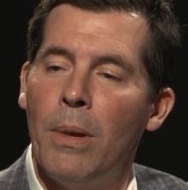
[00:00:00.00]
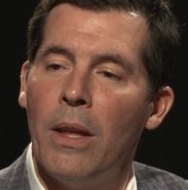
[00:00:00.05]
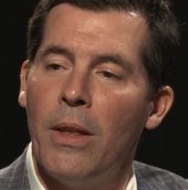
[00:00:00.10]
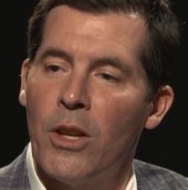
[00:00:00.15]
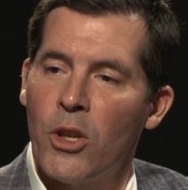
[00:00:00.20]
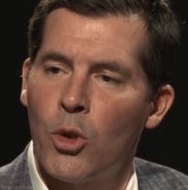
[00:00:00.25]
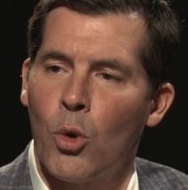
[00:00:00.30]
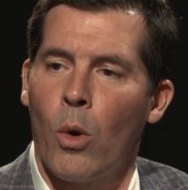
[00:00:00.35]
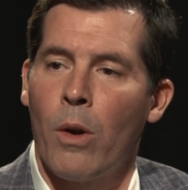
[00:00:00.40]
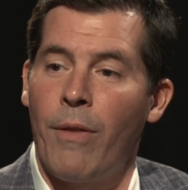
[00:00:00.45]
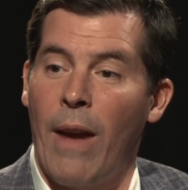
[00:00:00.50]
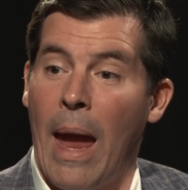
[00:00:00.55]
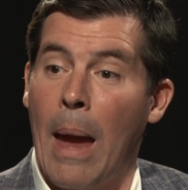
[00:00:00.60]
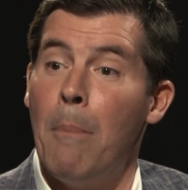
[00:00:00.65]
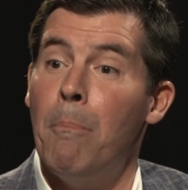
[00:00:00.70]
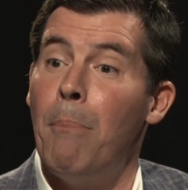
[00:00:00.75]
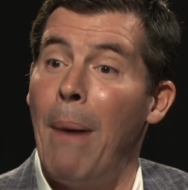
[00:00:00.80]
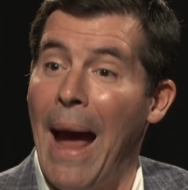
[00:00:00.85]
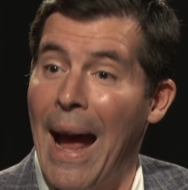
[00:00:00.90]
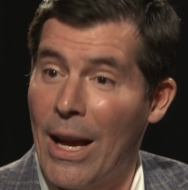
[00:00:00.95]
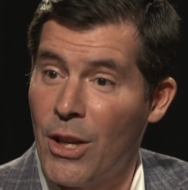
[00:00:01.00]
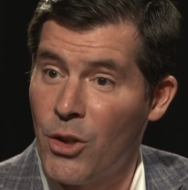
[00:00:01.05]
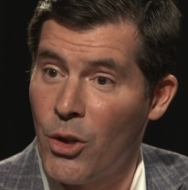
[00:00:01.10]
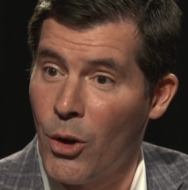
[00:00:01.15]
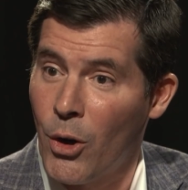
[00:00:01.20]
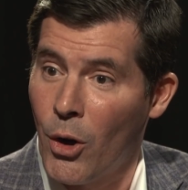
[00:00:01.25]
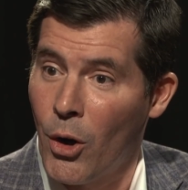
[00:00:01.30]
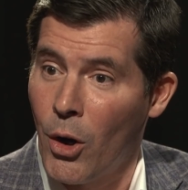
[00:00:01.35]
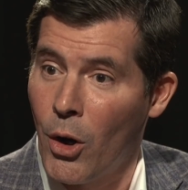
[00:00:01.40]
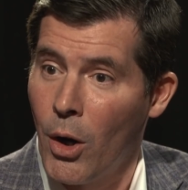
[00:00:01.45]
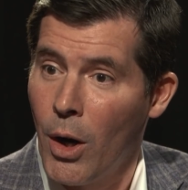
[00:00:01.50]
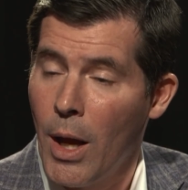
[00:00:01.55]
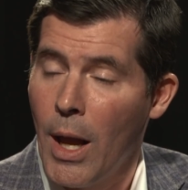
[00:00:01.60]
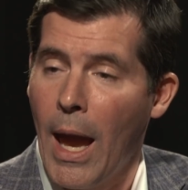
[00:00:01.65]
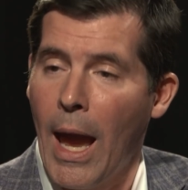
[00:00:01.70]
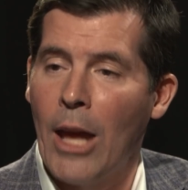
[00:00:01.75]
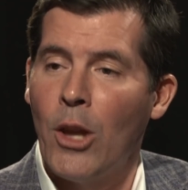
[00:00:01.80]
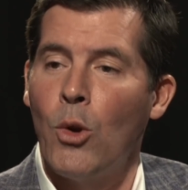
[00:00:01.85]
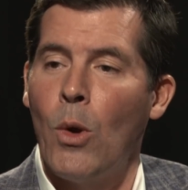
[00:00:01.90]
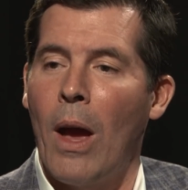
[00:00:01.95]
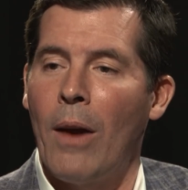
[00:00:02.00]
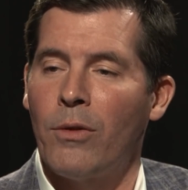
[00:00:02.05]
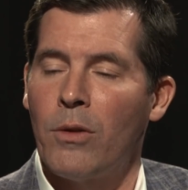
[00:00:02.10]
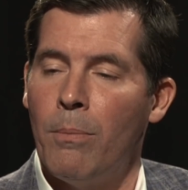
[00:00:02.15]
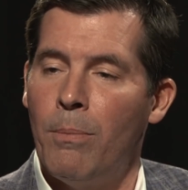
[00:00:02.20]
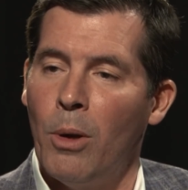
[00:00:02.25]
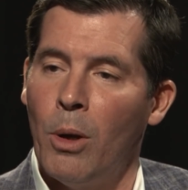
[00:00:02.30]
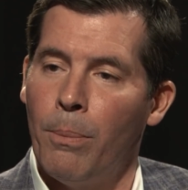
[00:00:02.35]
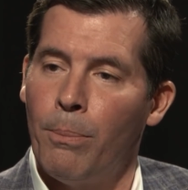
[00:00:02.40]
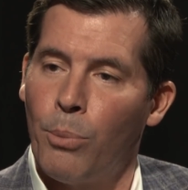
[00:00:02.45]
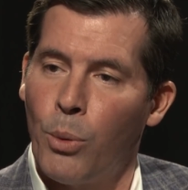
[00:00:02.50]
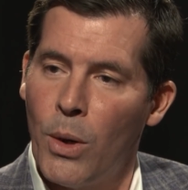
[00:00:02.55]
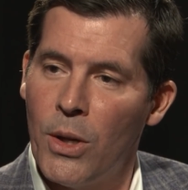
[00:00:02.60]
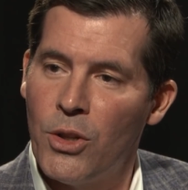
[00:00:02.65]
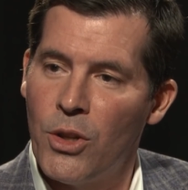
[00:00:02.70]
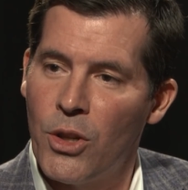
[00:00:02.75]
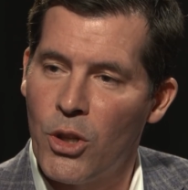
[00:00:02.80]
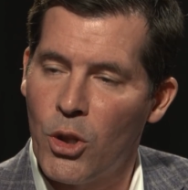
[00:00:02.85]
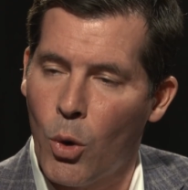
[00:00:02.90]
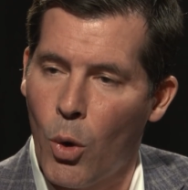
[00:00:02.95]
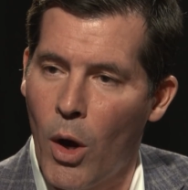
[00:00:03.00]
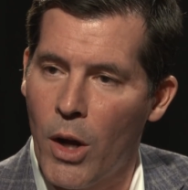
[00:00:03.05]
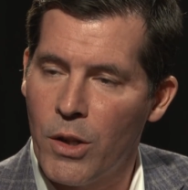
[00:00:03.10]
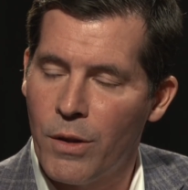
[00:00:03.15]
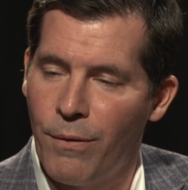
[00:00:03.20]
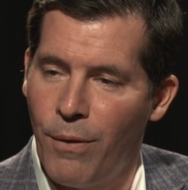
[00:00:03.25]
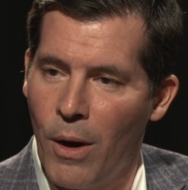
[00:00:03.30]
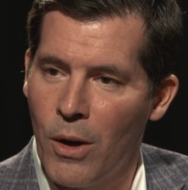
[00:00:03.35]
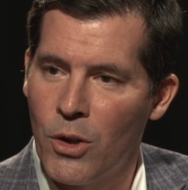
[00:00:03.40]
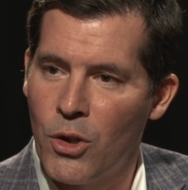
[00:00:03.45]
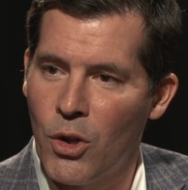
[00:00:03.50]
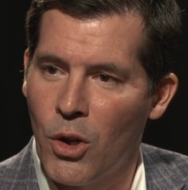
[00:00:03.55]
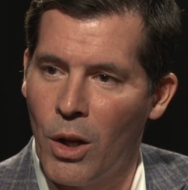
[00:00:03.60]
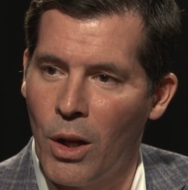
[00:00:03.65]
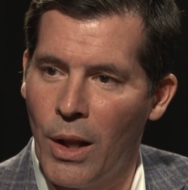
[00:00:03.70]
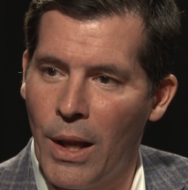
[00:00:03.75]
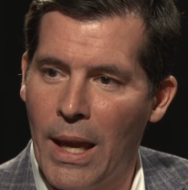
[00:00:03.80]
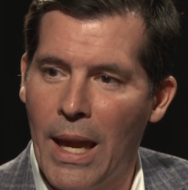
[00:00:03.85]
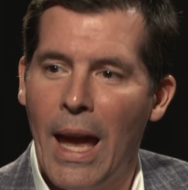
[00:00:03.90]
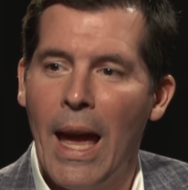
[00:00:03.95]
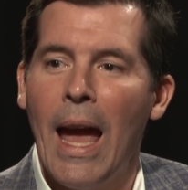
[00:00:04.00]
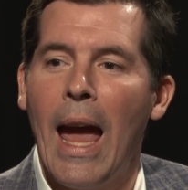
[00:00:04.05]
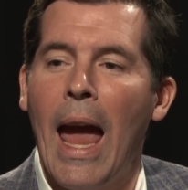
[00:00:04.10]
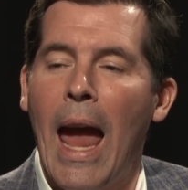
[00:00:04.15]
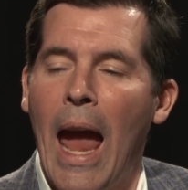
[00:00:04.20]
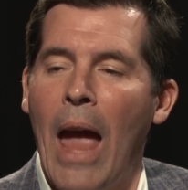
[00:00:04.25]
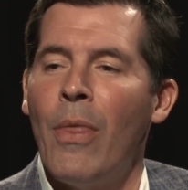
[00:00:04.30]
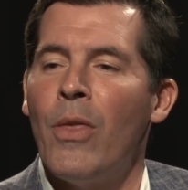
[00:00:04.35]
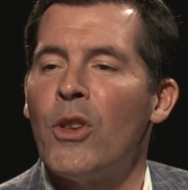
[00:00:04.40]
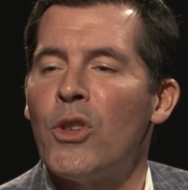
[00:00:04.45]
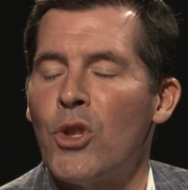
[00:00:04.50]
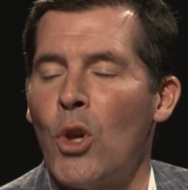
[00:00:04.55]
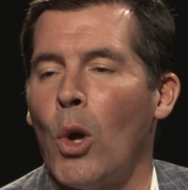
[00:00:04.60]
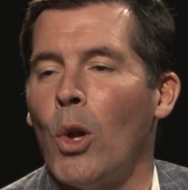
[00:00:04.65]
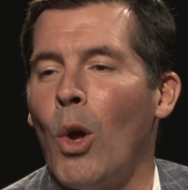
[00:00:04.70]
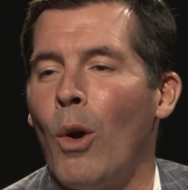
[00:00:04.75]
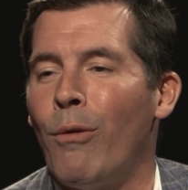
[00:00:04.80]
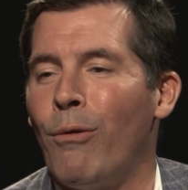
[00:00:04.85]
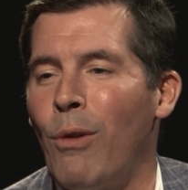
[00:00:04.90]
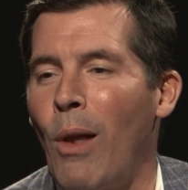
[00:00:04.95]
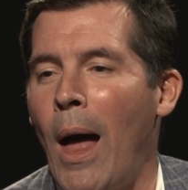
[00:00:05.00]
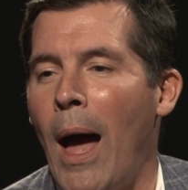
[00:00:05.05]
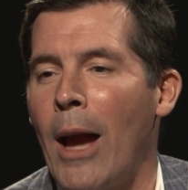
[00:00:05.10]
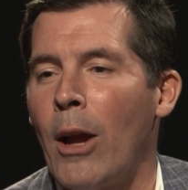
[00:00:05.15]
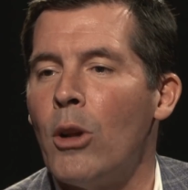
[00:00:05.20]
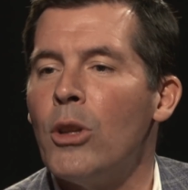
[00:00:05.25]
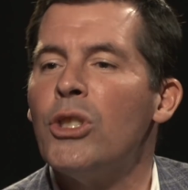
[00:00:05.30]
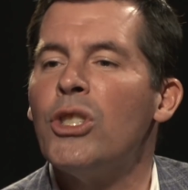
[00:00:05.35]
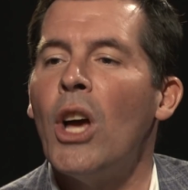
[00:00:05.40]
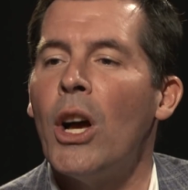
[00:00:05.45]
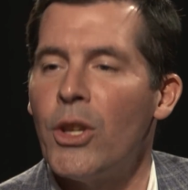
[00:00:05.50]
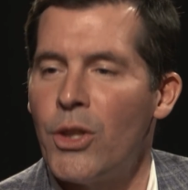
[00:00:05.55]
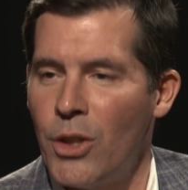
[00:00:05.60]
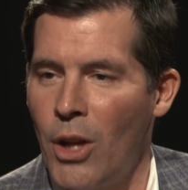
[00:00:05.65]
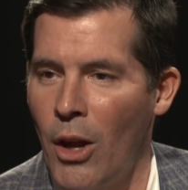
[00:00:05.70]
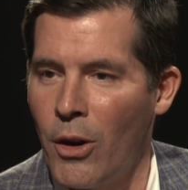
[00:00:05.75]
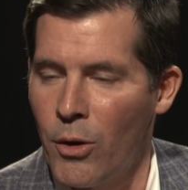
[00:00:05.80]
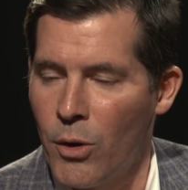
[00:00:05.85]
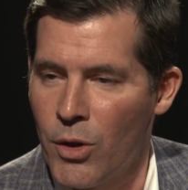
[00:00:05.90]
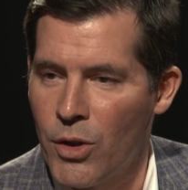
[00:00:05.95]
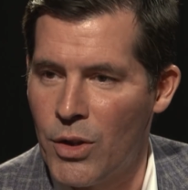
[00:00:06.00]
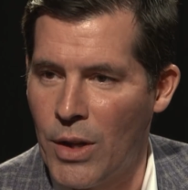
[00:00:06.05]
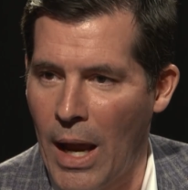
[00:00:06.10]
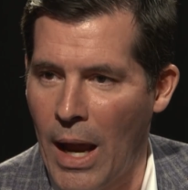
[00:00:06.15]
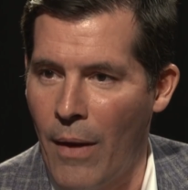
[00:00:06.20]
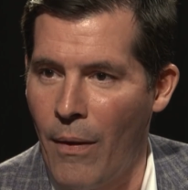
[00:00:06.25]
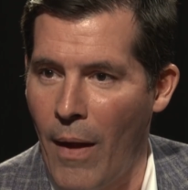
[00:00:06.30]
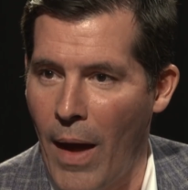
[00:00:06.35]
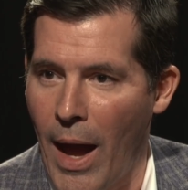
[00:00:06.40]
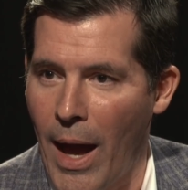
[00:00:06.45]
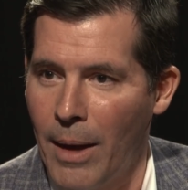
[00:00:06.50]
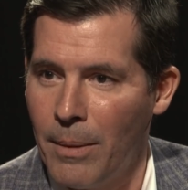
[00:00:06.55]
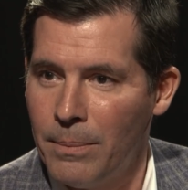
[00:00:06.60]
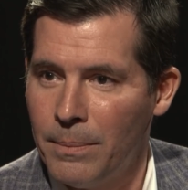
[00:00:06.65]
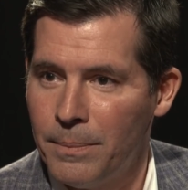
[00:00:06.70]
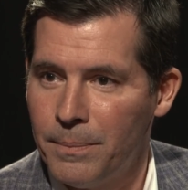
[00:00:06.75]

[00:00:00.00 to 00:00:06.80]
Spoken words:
this sort of ambassador, and you have to build bridges cross-functionally, and the Soloflyer doesn't understand that.